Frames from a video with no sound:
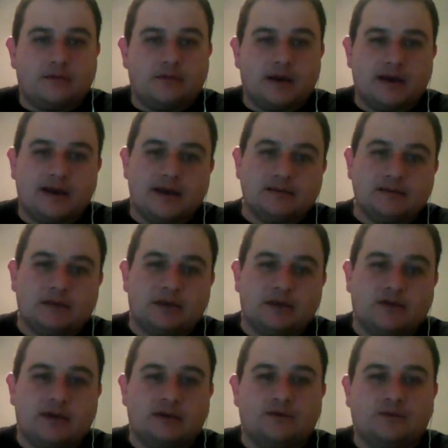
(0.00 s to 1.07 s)
I guess my
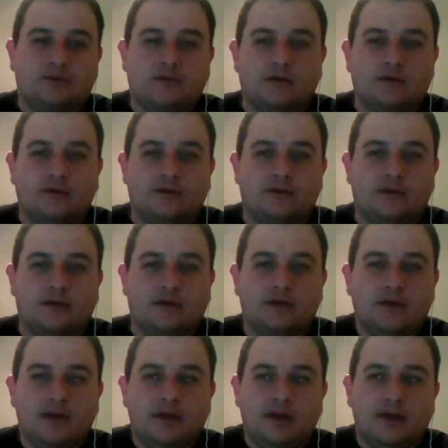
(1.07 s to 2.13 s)
greatest fear is that
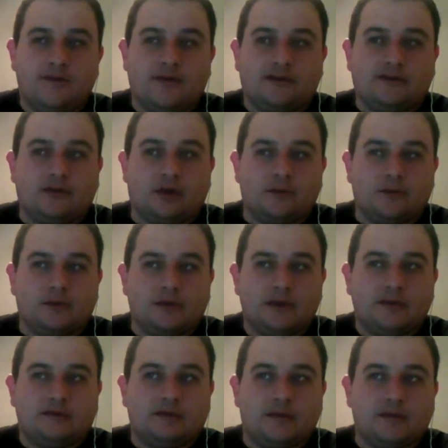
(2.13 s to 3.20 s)
if I start
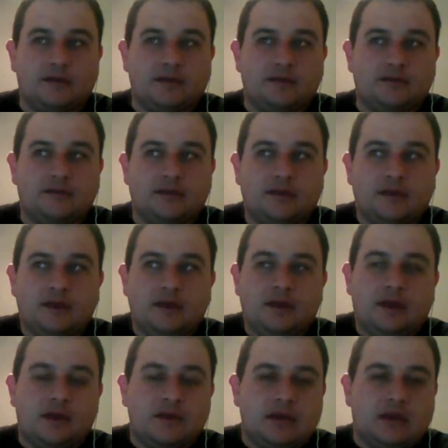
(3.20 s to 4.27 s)
releasing these
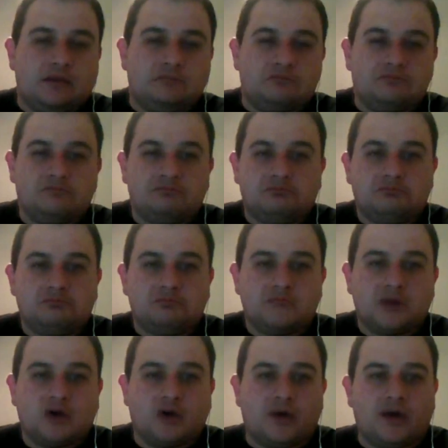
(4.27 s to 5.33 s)
and then
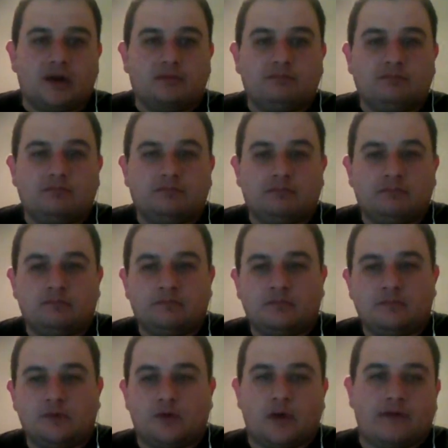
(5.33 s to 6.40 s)
quit,
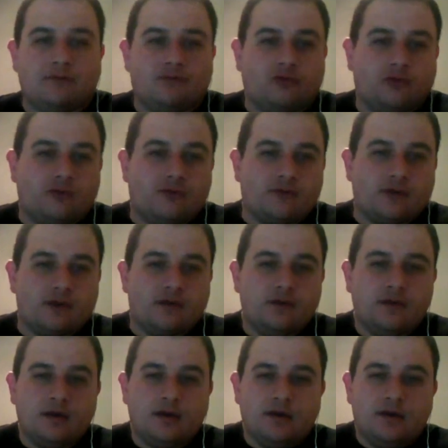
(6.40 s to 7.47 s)
don't have the surgery,
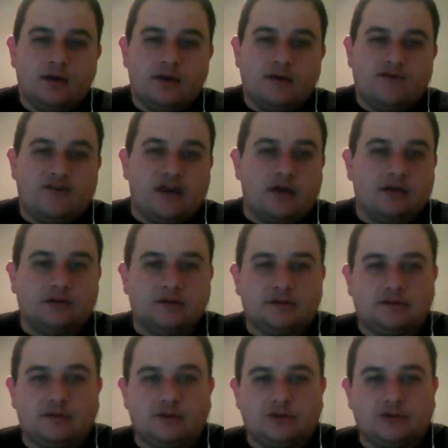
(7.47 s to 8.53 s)
fail at the
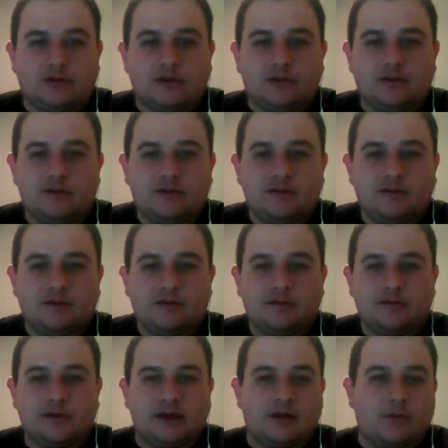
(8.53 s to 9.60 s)
surgery,
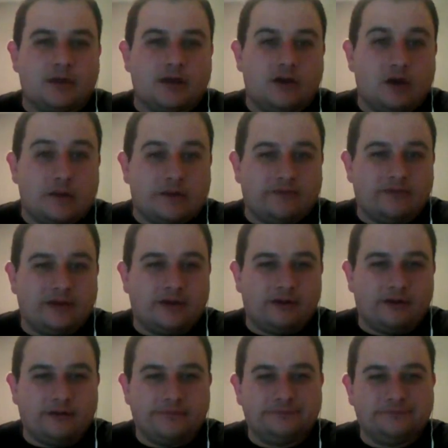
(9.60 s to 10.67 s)
then everybody know I'm a
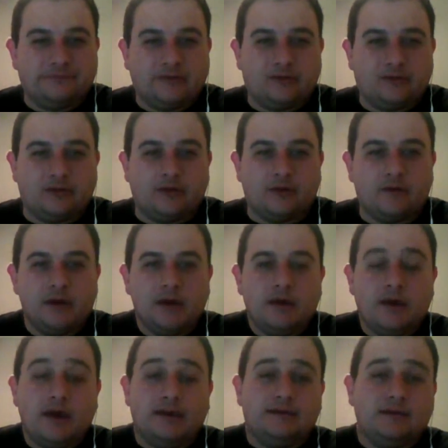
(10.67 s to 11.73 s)
failure. So
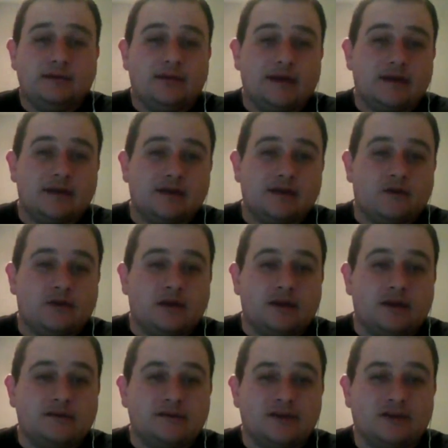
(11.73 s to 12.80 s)
until I can get over that
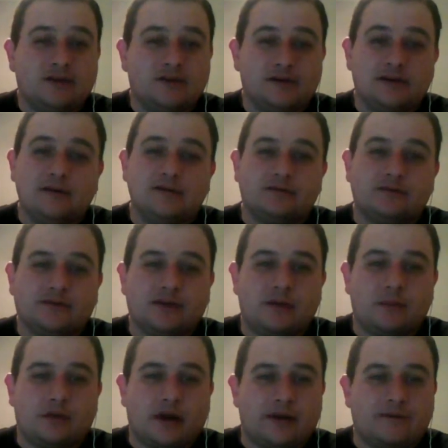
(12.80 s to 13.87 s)
insecurity, these will stay
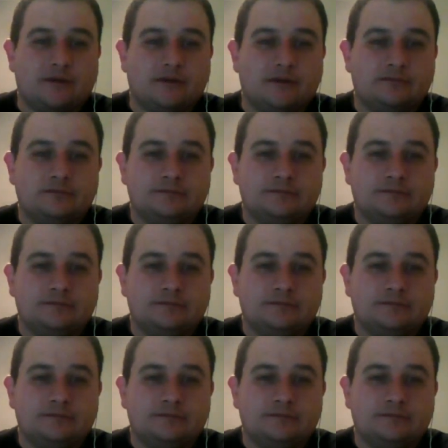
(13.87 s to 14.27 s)
private.